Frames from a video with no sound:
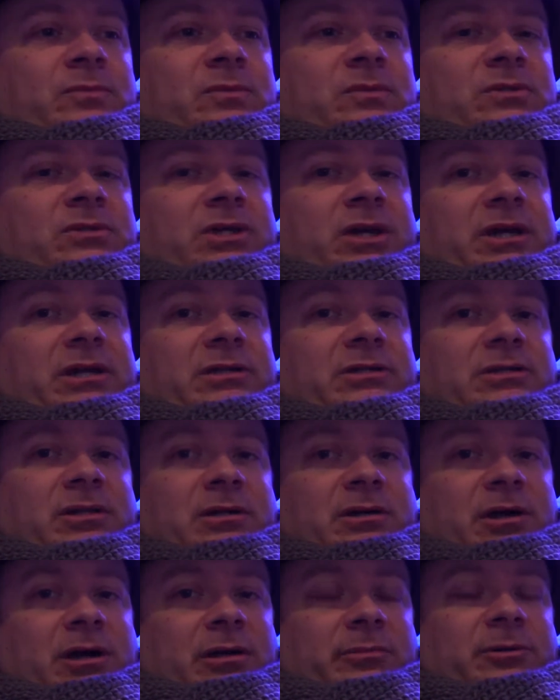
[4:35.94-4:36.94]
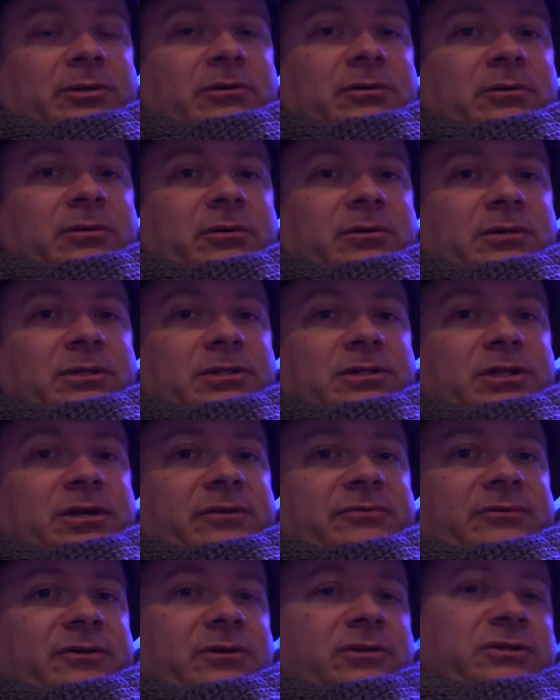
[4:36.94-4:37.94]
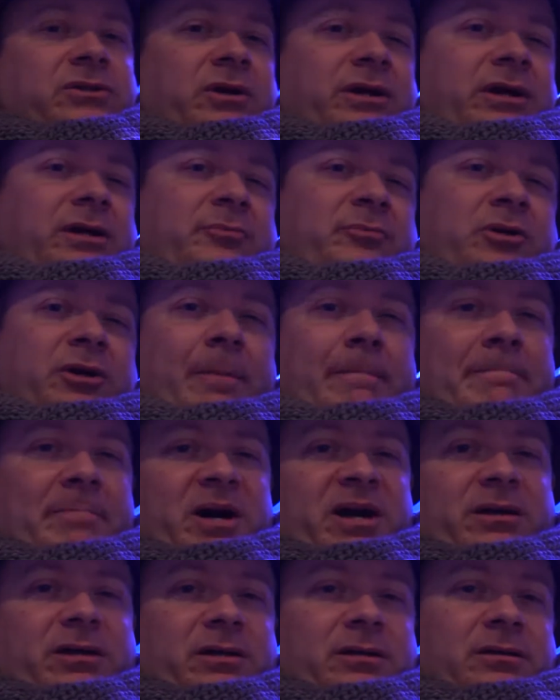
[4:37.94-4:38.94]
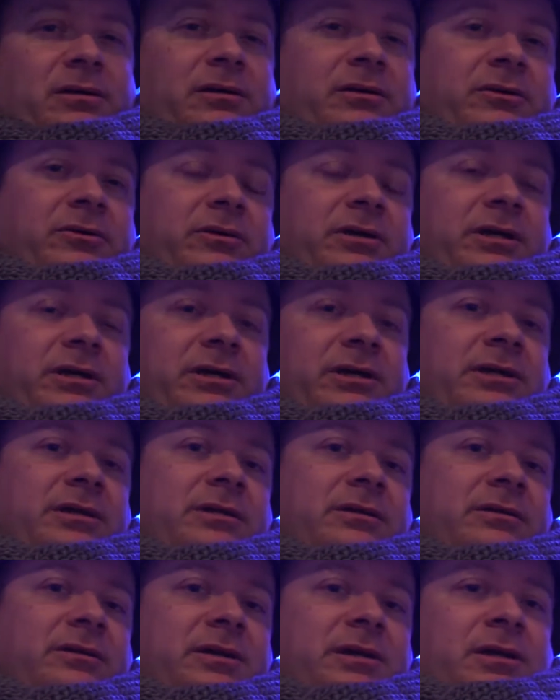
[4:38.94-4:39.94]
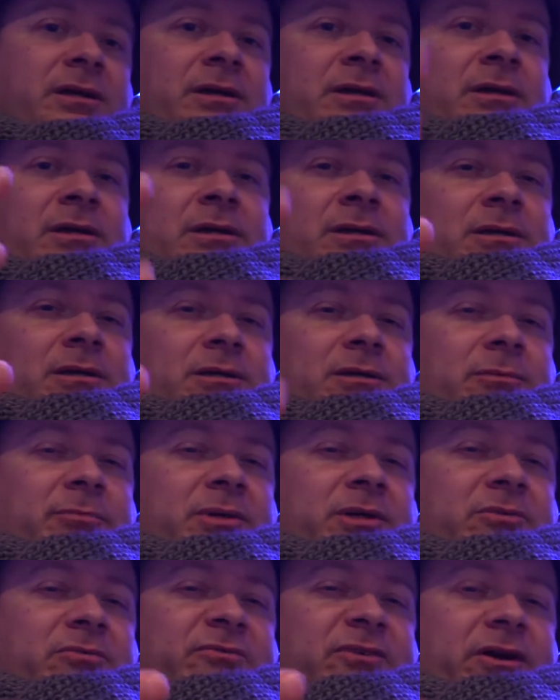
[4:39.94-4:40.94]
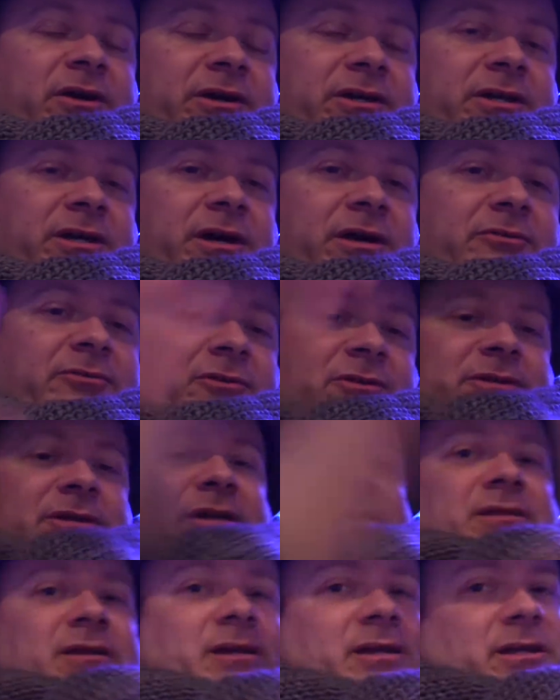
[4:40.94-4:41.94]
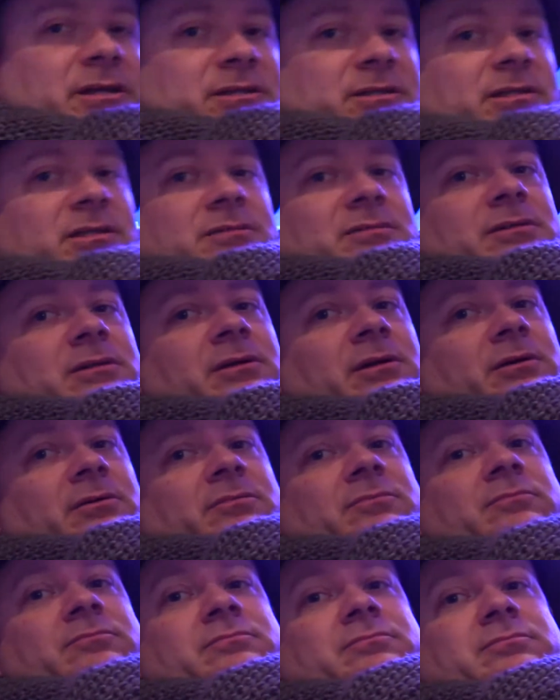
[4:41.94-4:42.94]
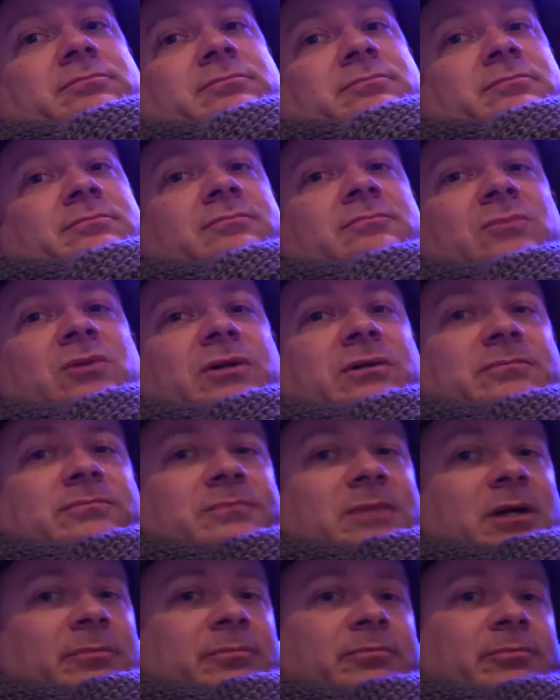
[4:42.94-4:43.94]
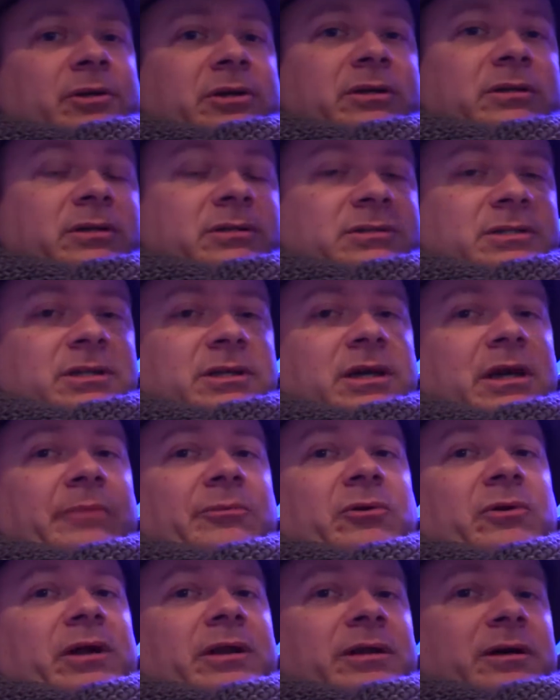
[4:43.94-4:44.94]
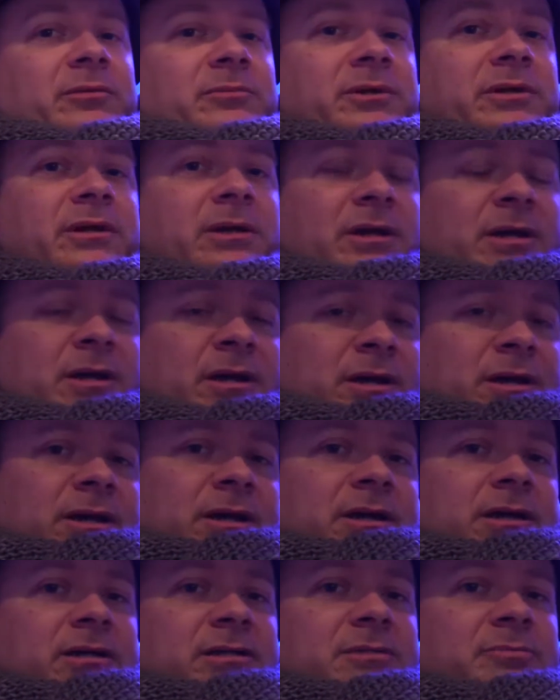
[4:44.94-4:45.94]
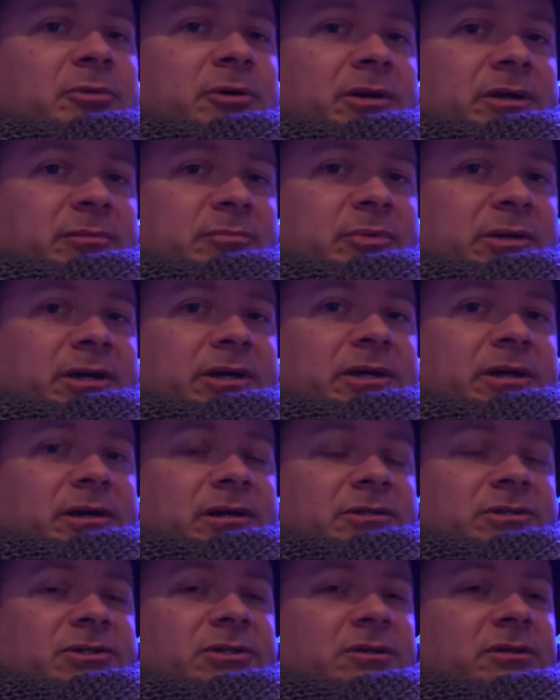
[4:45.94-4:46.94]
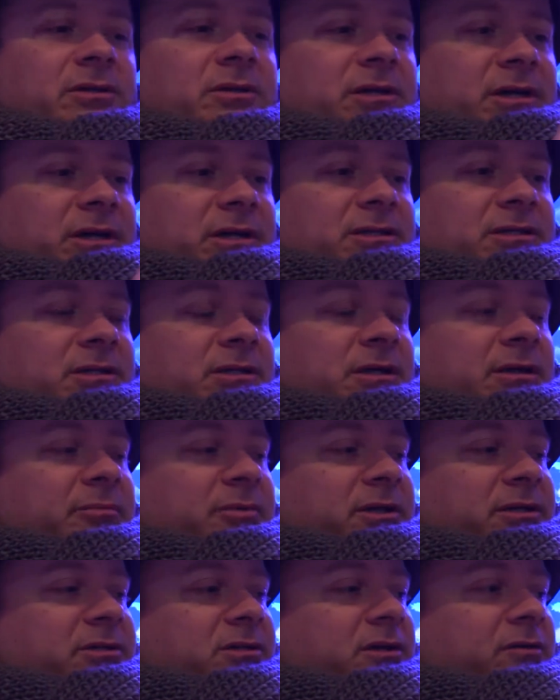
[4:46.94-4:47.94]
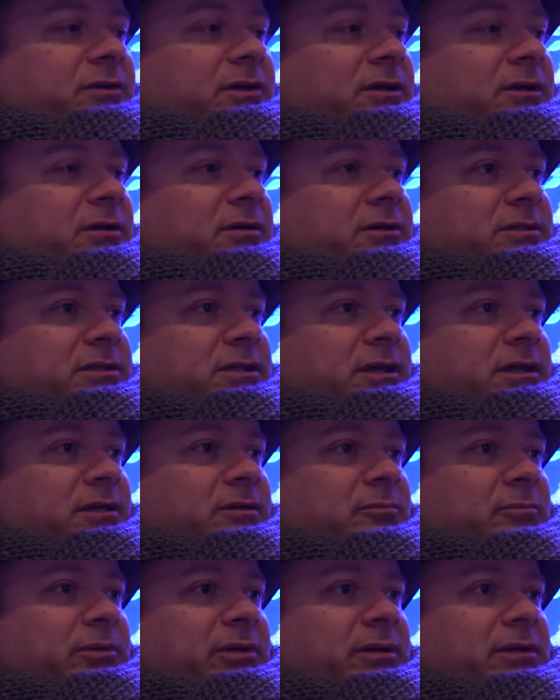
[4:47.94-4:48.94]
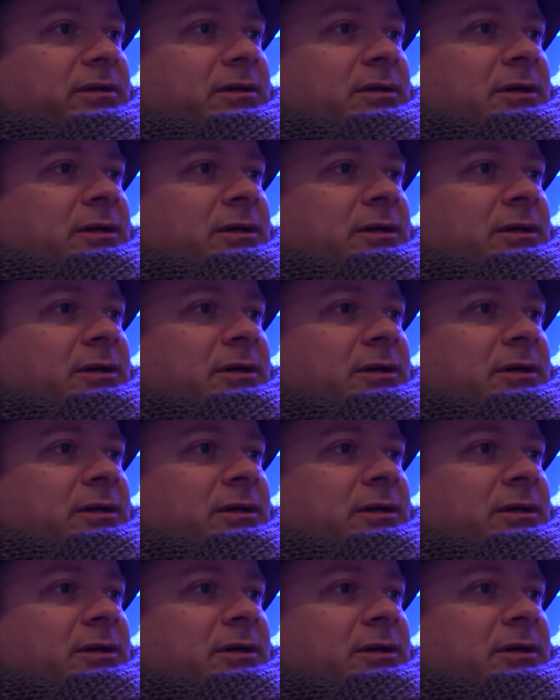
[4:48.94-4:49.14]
change the carbon or the GFO. So I got to put a bucket under it and, you know, be very careful. And that thing is, you know, well, I'm pretty close to the camera right now, but it's pretty big. I'll show you guys a picture of it here in a second, but